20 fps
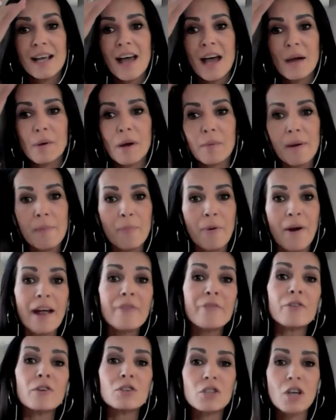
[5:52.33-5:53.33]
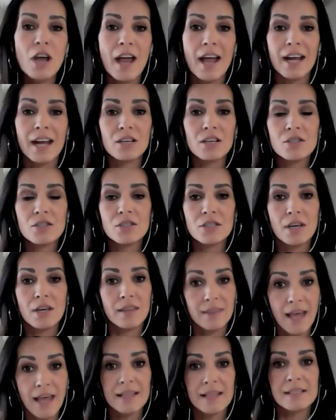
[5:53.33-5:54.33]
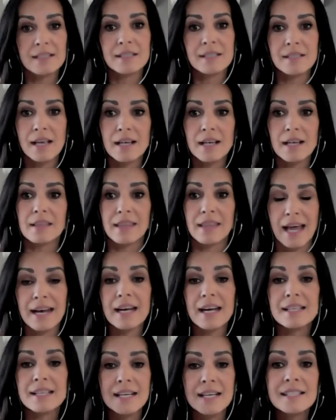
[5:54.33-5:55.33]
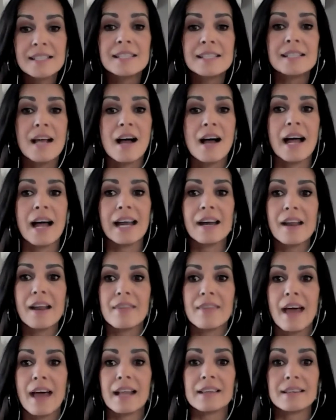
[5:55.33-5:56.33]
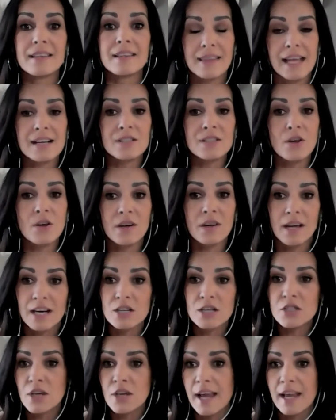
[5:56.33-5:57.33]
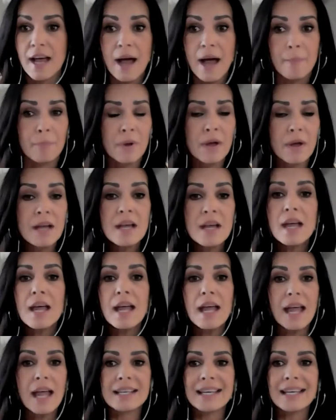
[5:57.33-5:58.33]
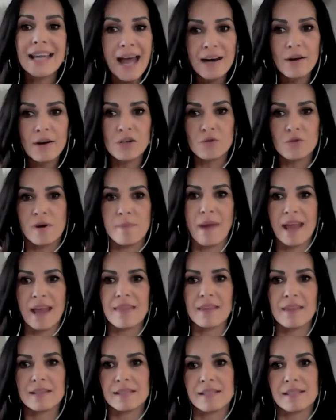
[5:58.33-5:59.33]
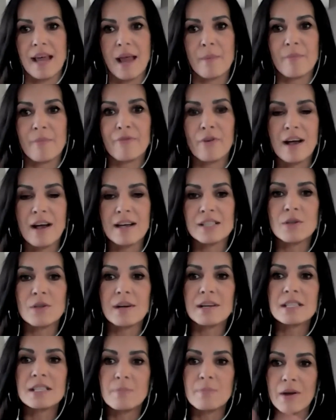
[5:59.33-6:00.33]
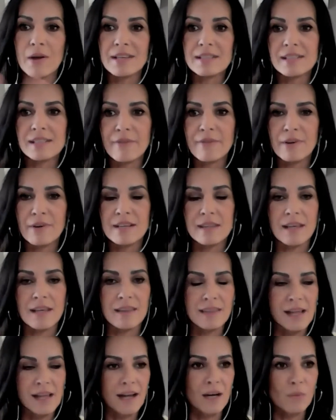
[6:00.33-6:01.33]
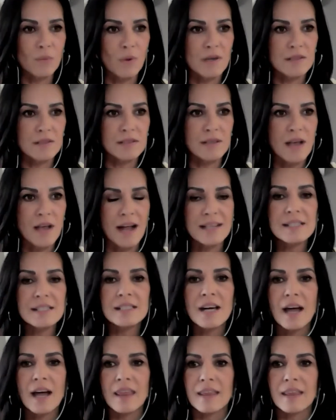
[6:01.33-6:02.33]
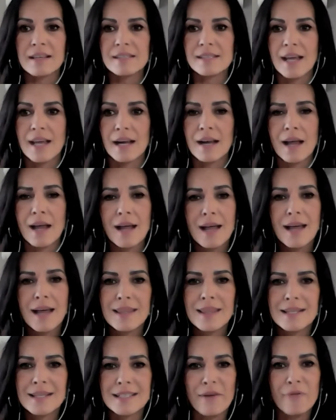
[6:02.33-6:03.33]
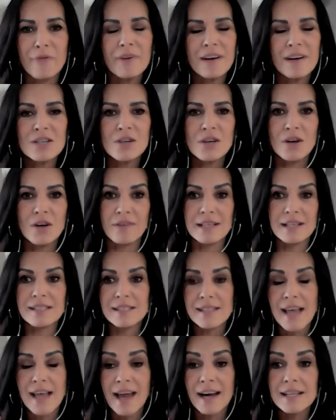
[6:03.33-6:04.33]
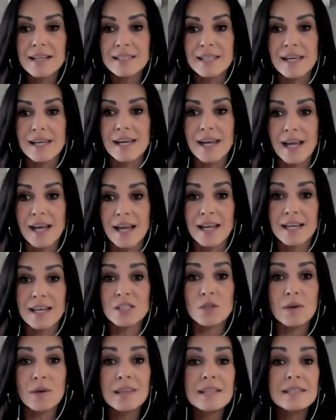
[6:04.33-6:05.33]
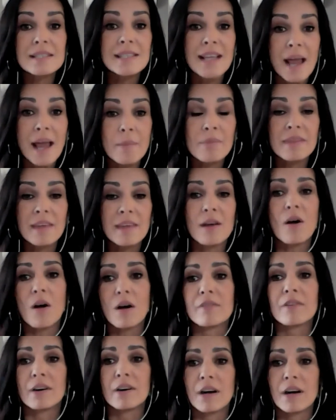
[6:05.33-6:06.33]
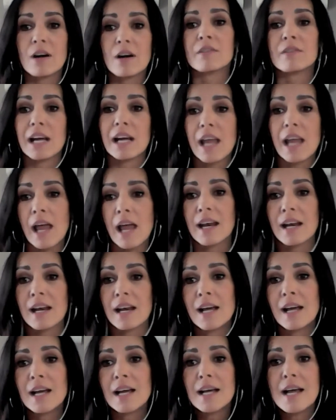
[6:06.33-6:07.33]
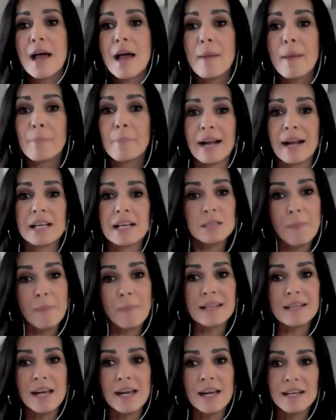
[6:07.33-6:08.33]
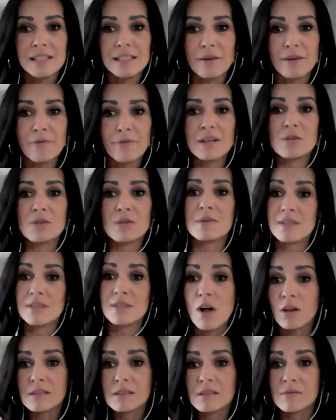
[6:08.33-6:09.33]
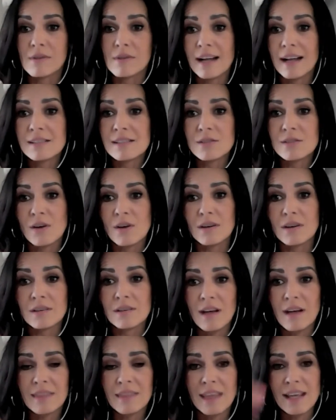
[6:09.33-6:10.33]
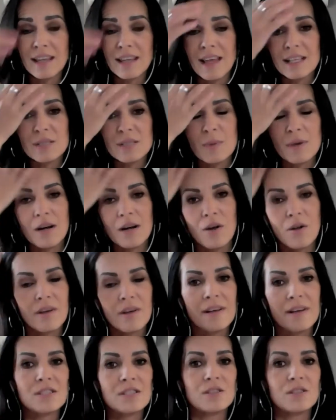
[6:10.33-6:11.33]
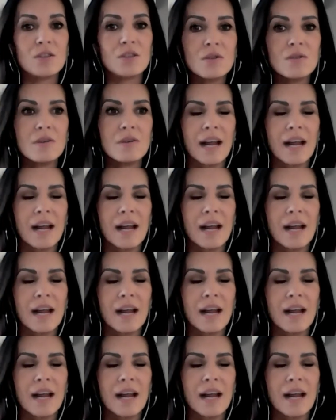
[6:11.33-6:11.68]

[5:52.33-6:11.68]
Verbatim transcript: And when we pray for change, that is a sign that things are going to shake up. It cannot remain the same for us to experience different. I think it was Einstein that said the definition of insanity is doing the same thing over and over again, but expecting a different result, right? So I think that's what a lot of us do.